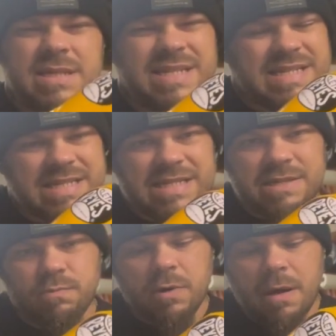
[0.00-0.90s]

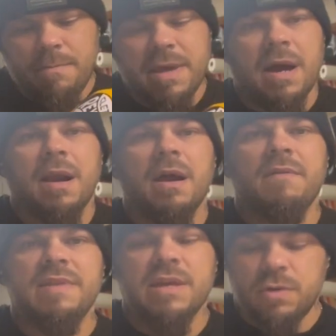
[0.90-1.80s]
this wouldn't be a
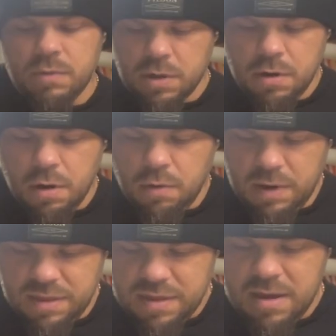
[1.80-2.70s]
glove that you would go with.